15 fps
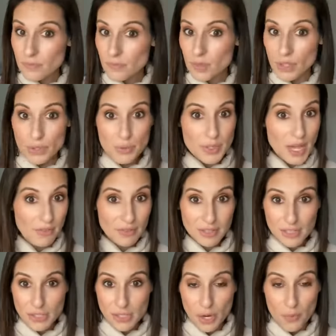you
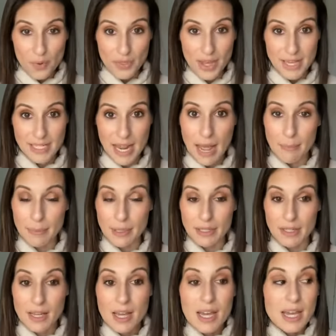definitely don't want that to happen.
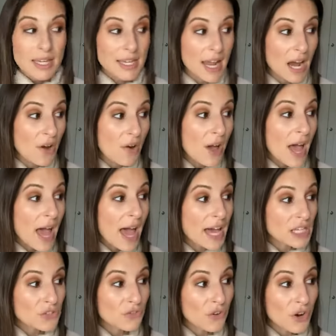Now,
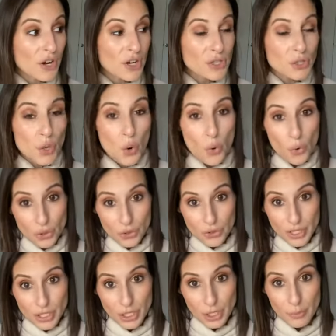as far as
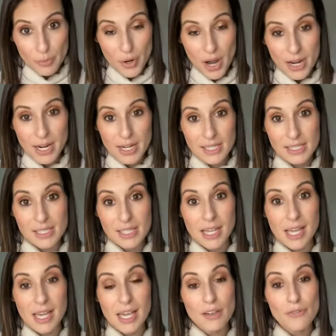ordering your products,
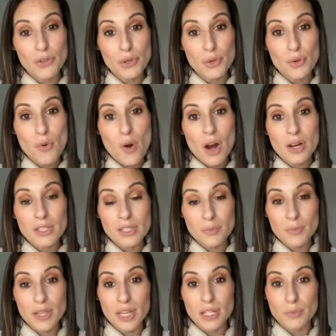if you are
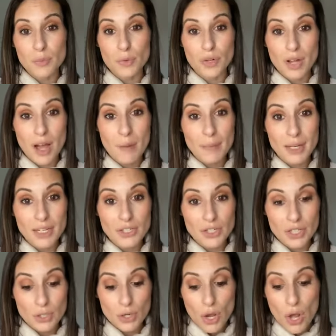someone that is more
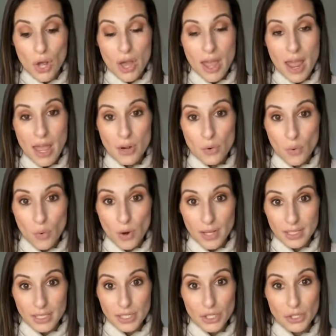combination, and
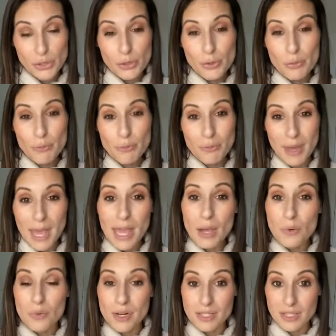oily, you may
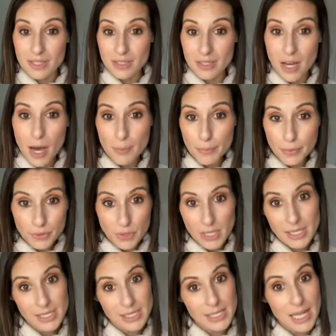want to couple
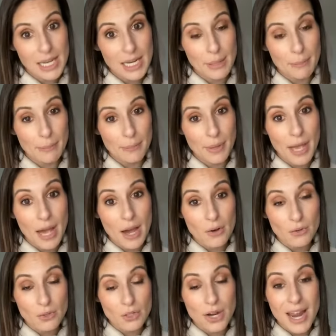a setting
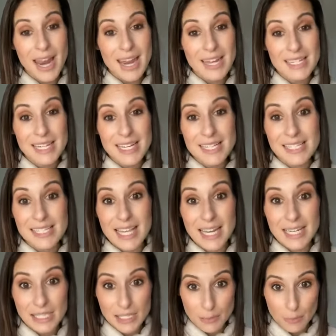powder and a
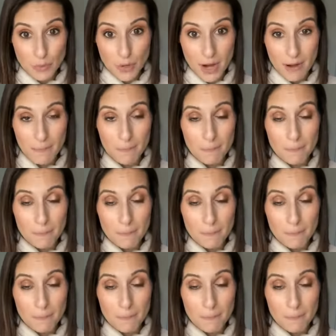setting spray.